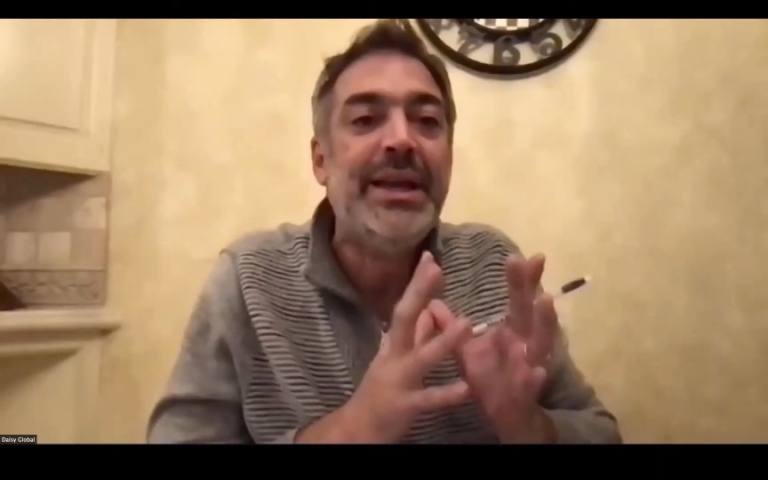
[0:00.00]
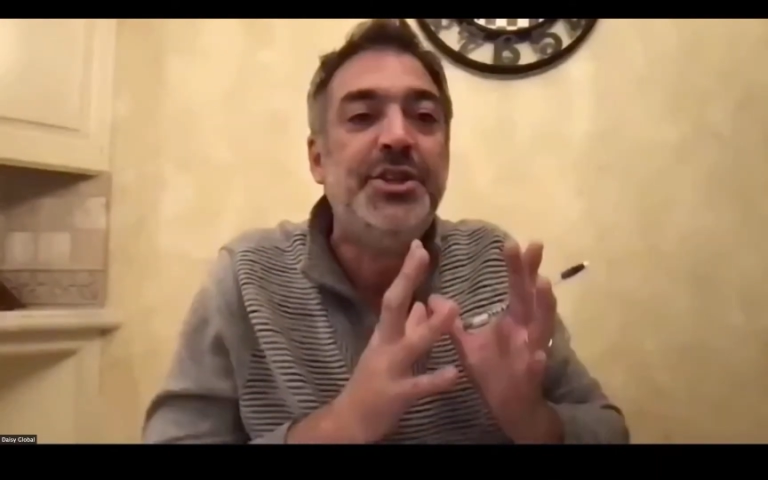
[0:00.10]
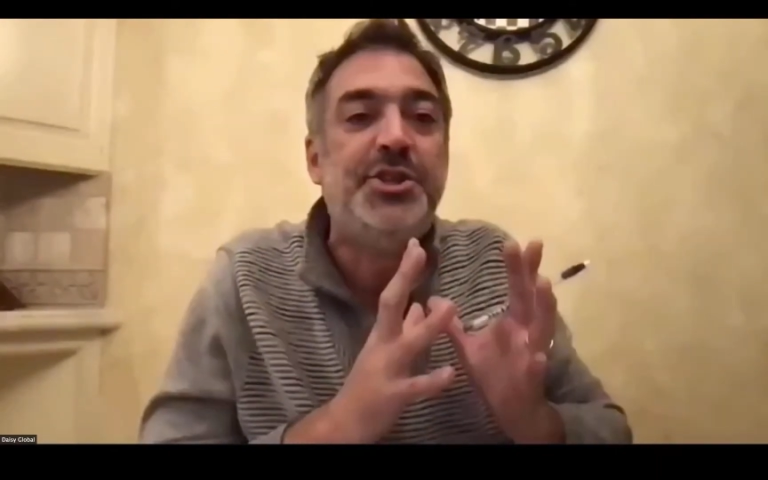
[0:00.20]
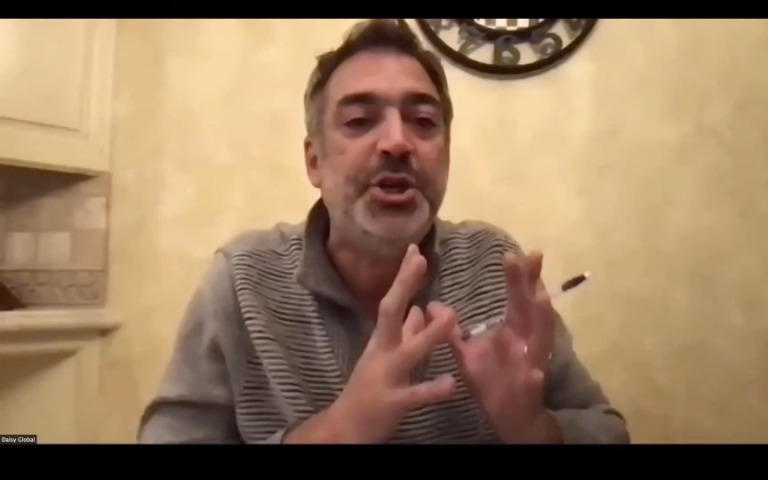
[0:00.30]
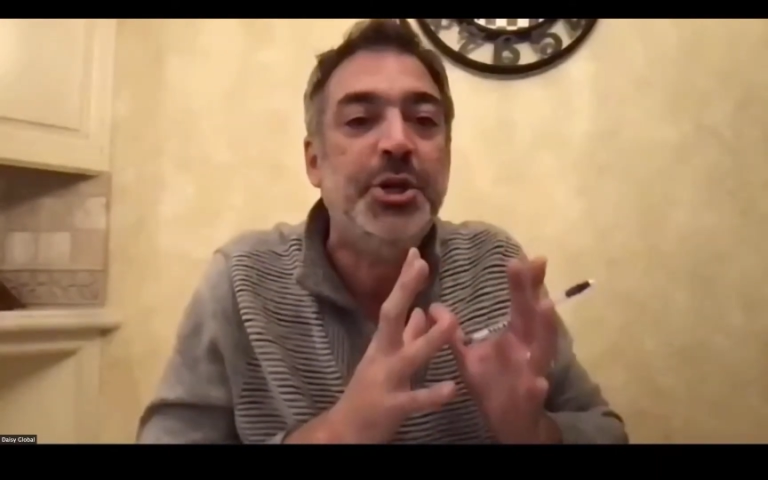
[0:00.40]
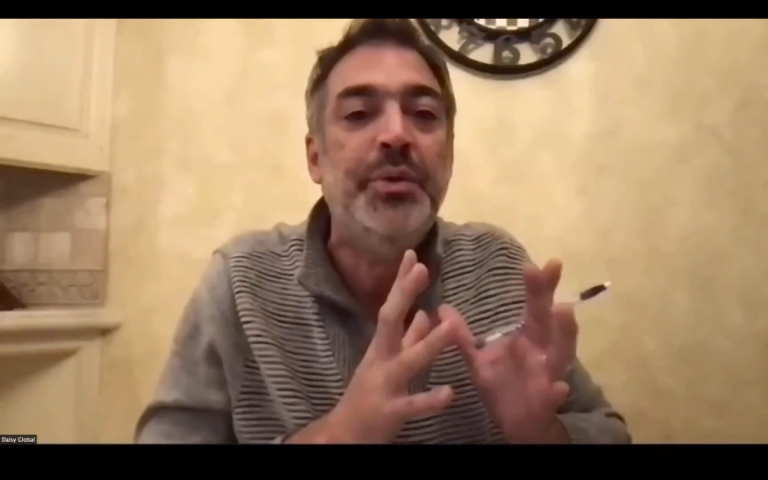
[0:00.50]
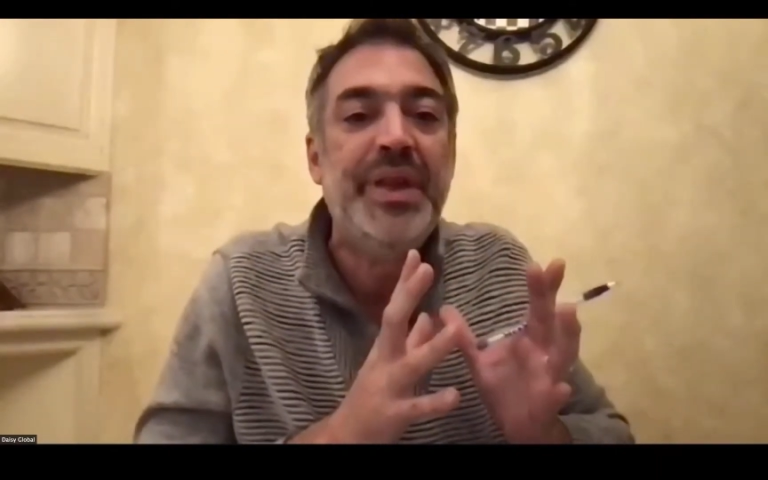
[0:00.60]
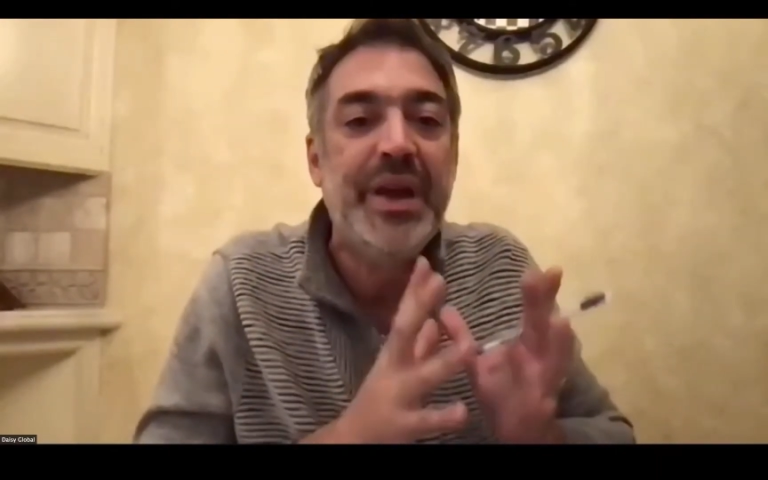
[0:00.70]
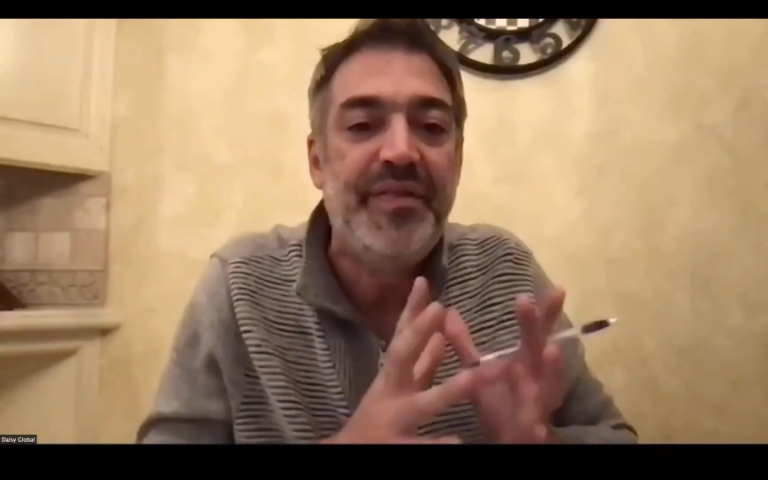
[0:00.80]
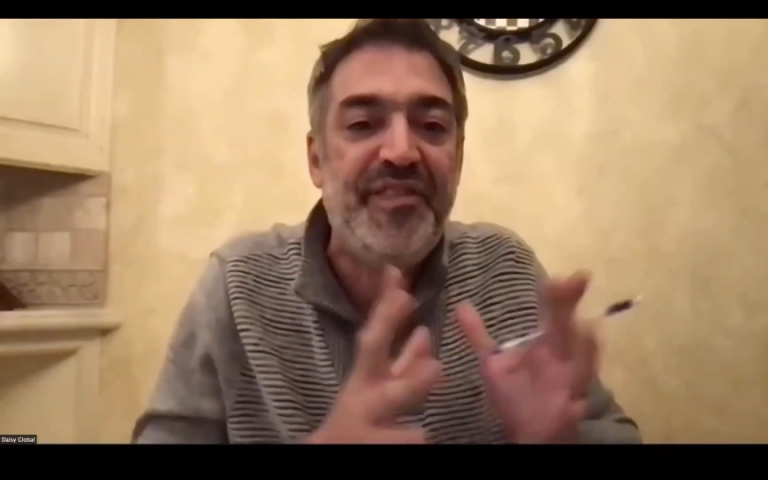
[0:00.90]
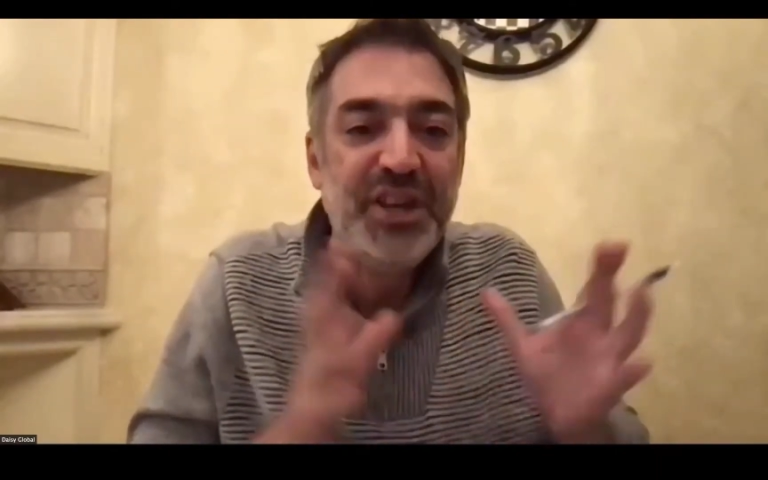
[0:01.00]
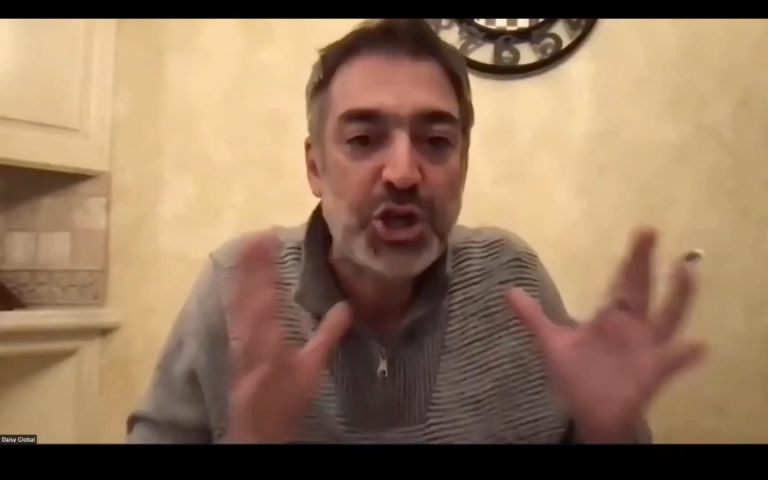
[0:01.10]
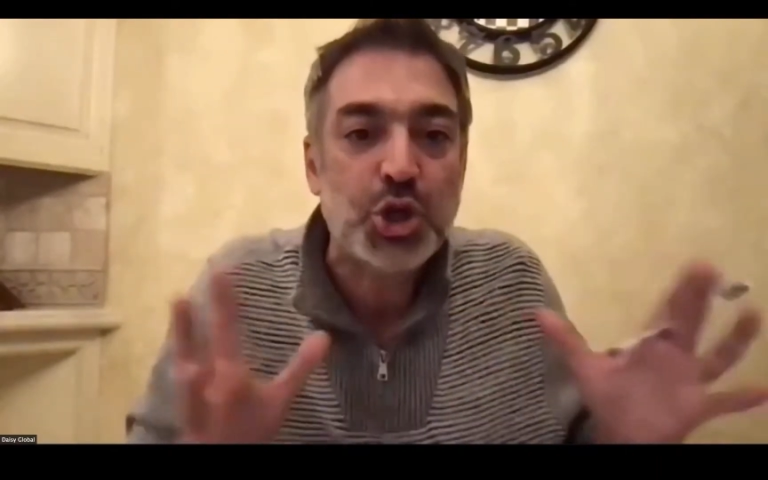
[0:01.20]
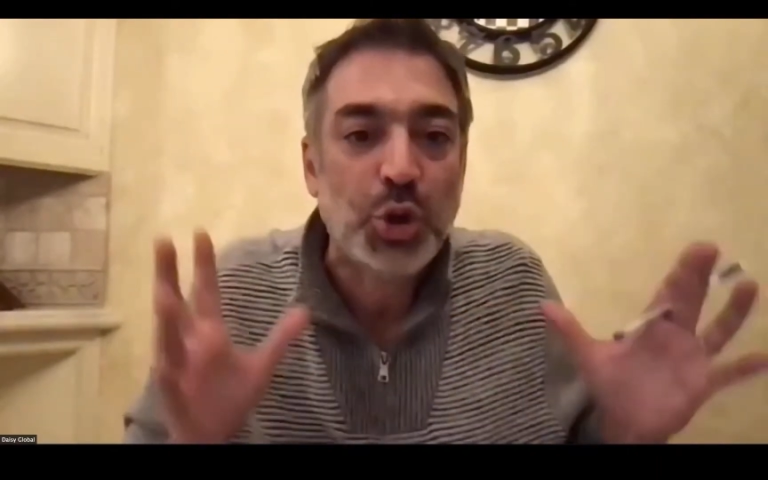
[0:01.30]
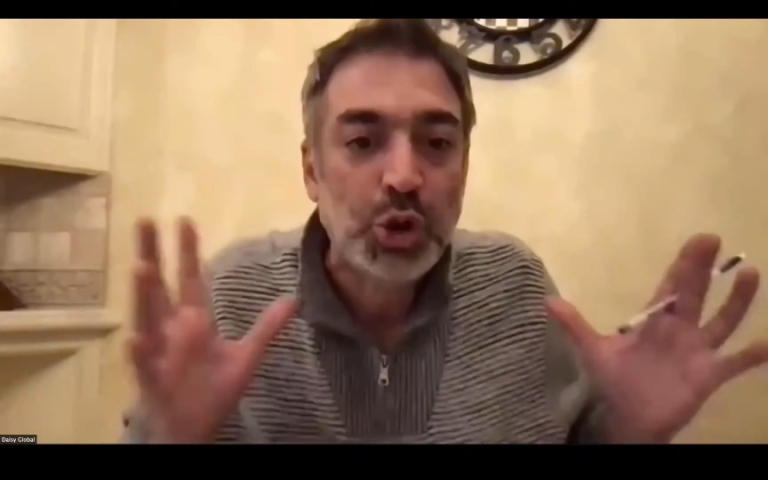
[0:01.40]
into the
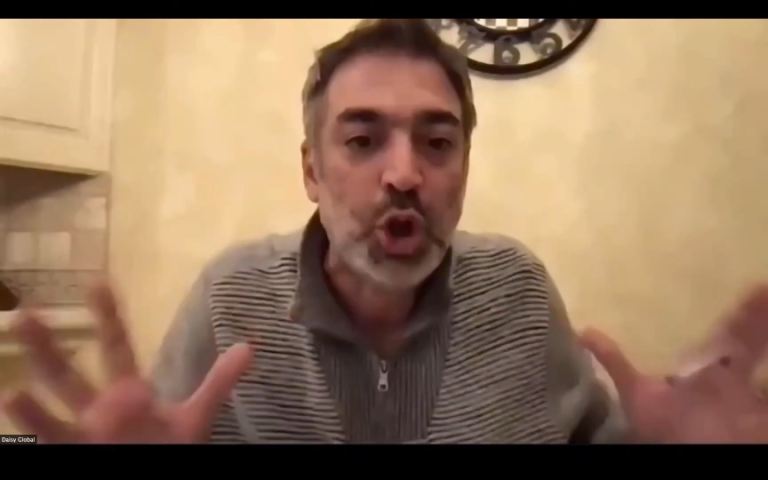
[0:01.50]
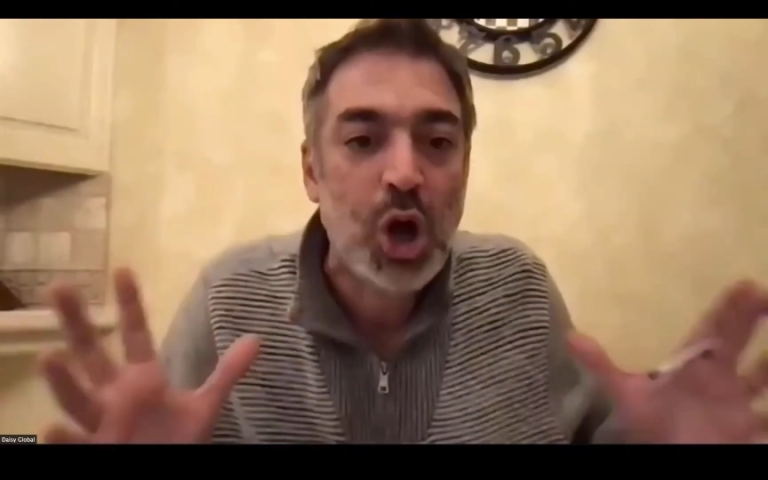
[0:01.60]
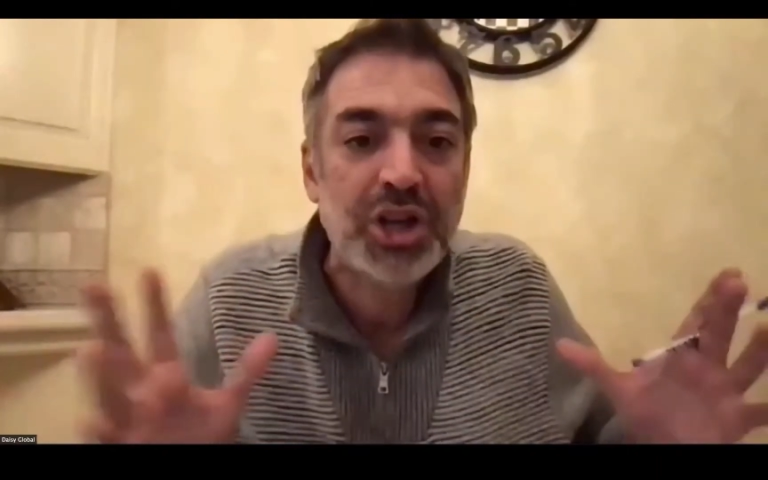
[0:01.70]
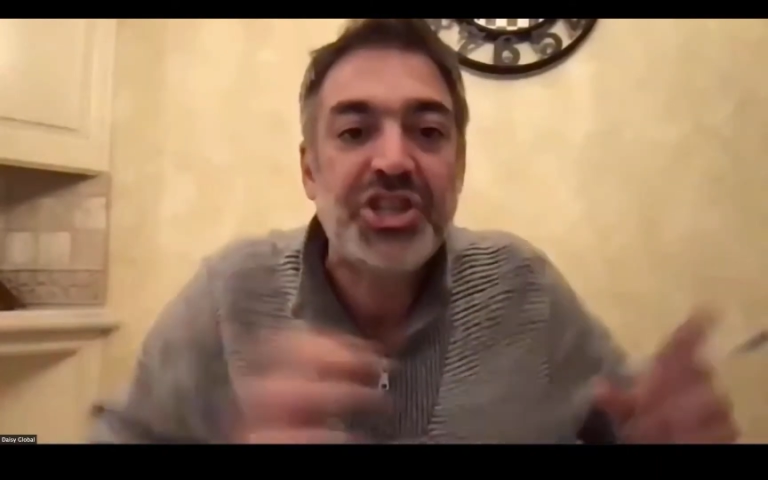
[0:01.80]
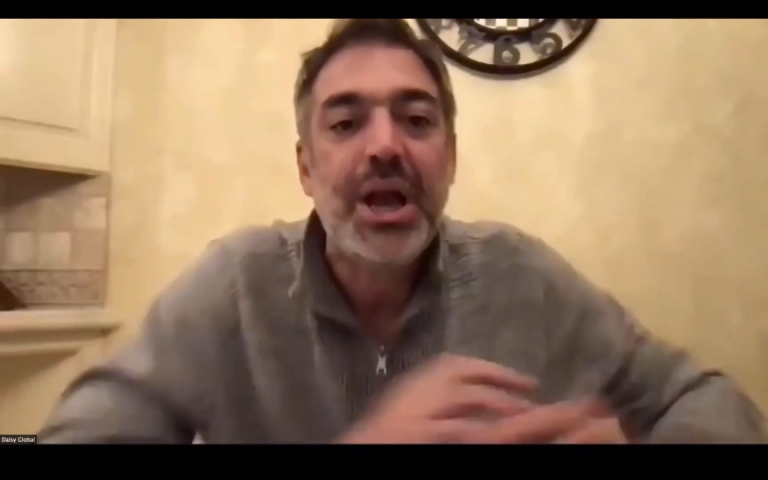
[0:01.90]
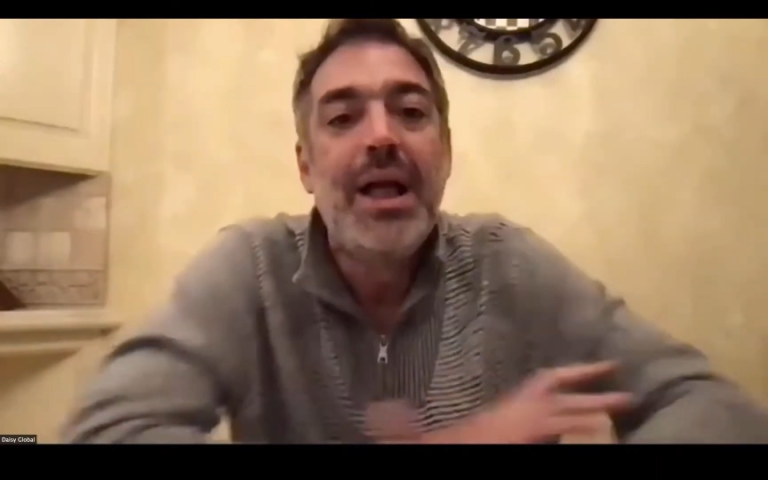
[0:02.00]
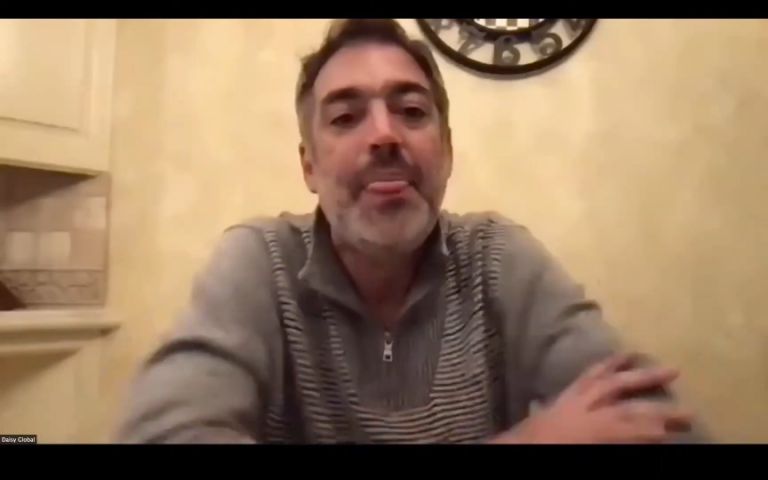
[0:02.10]
official launch